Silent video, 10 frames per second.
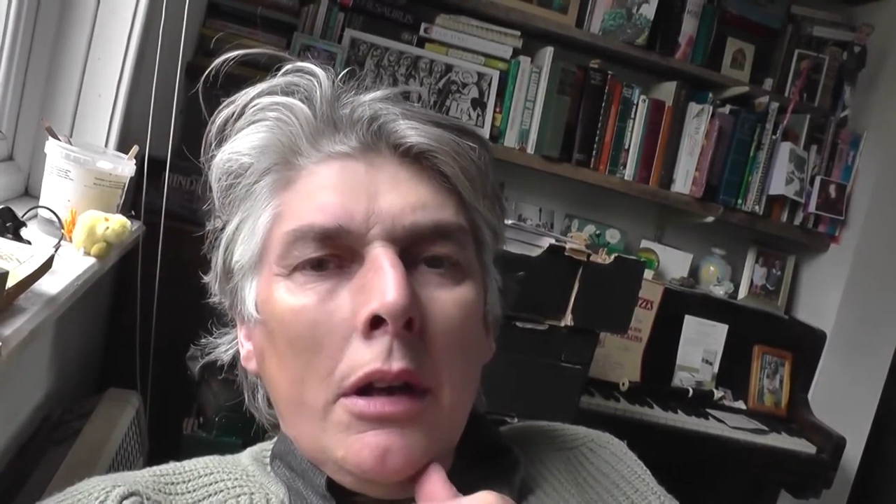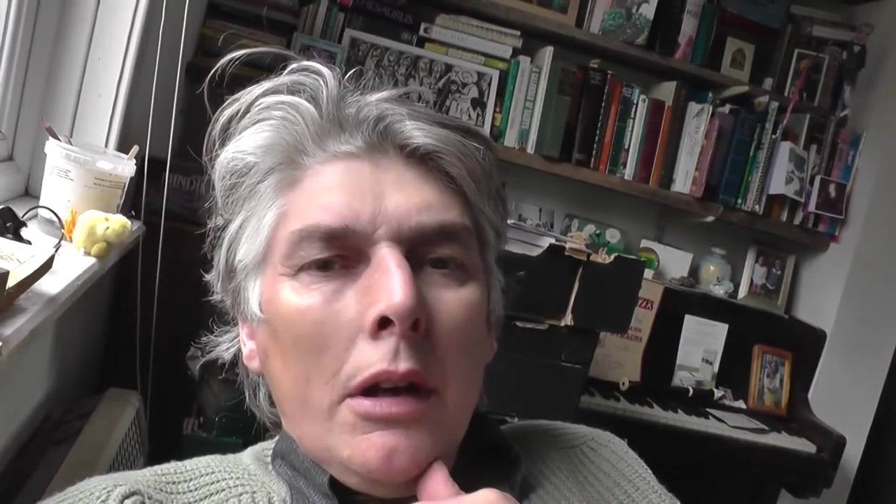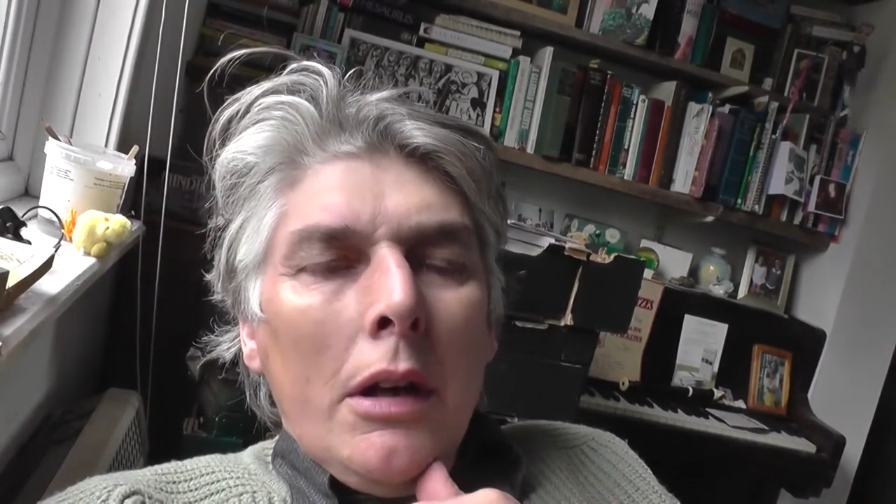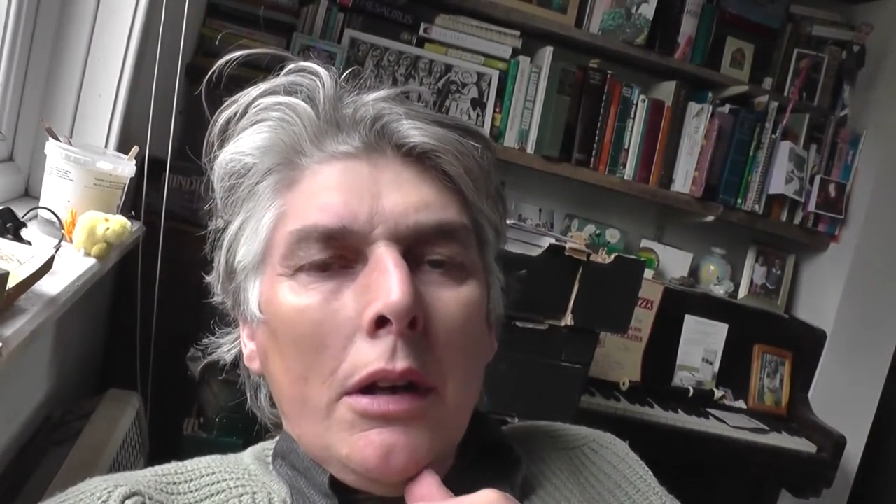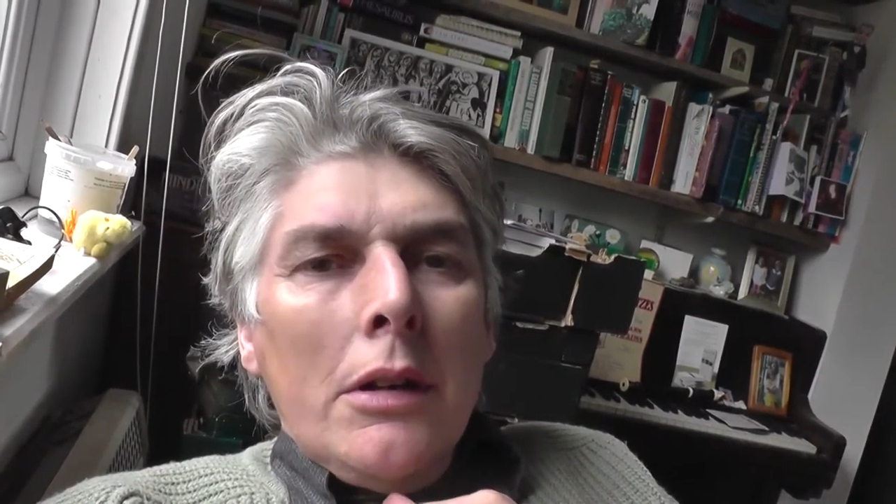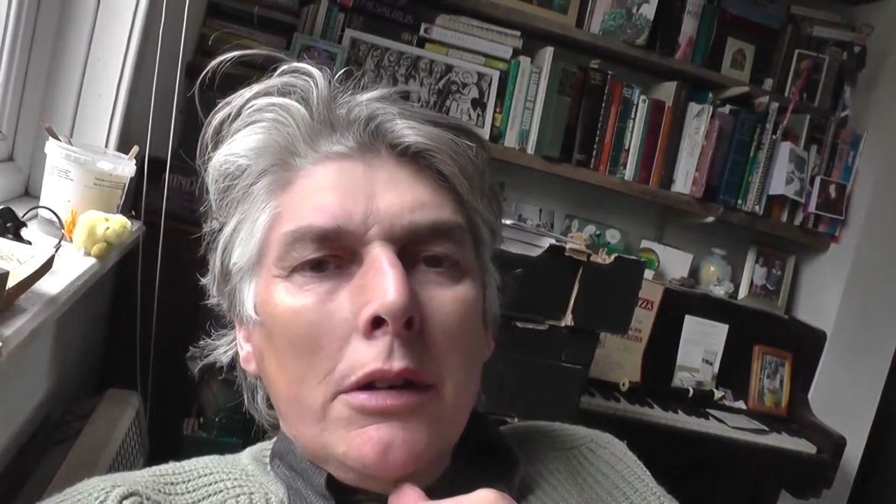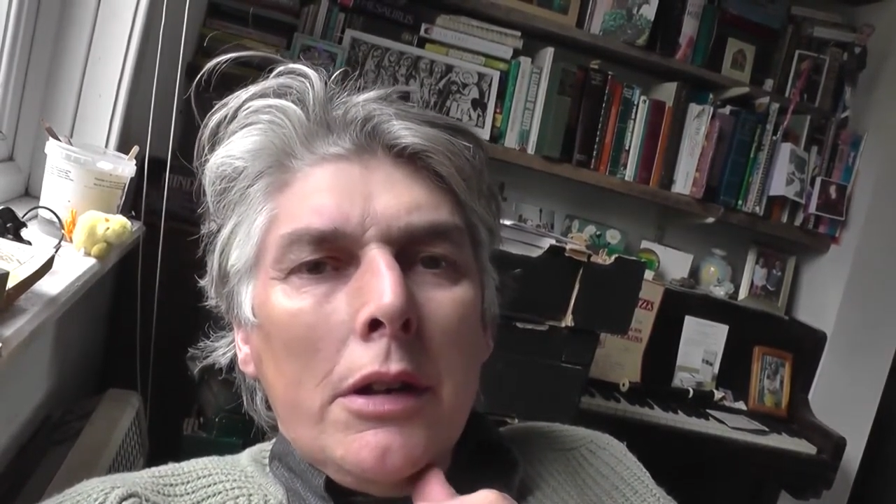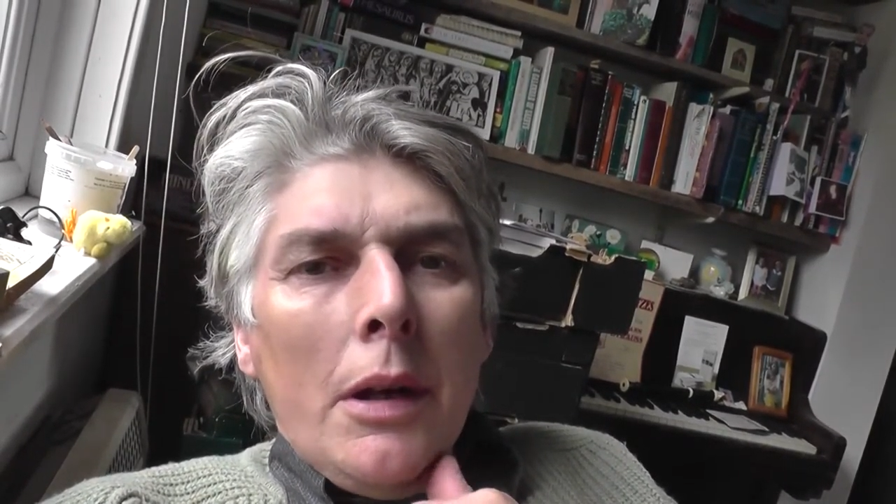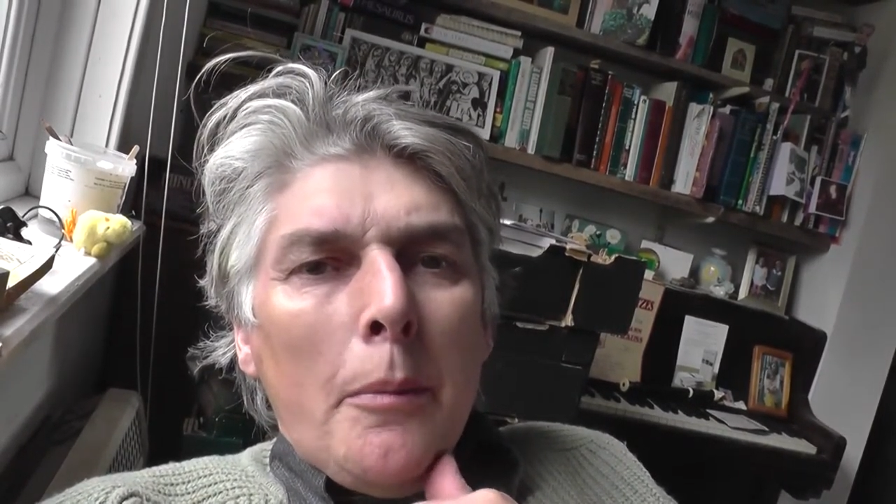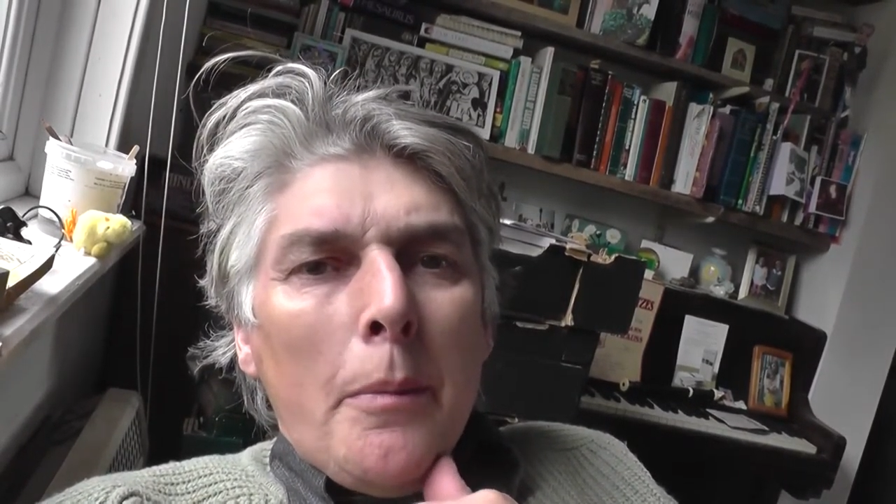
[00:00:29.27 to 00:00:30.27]
And
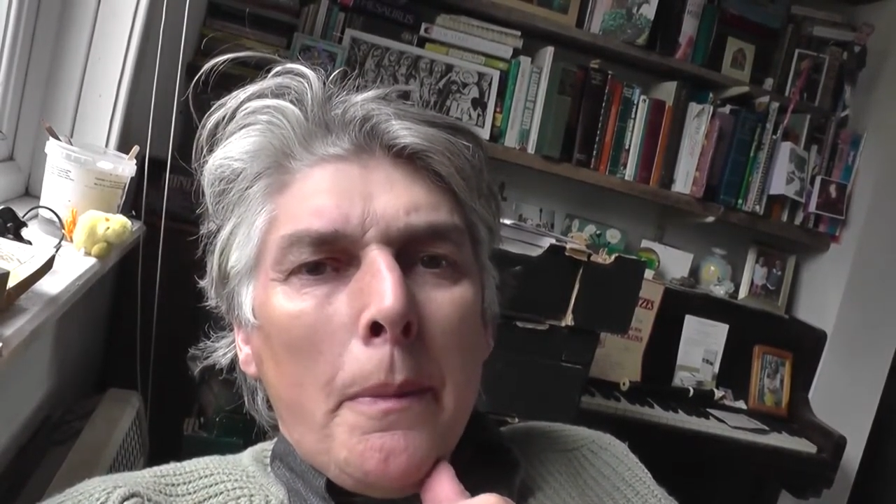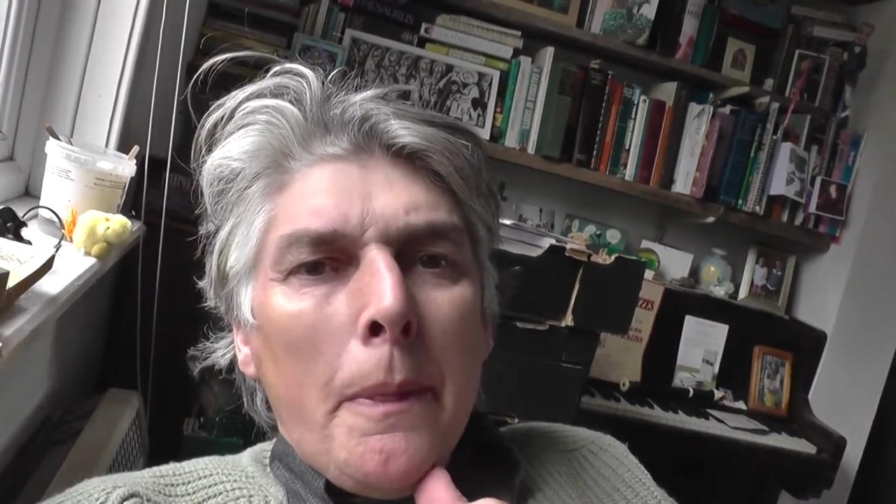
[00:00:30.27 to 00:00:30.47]
um,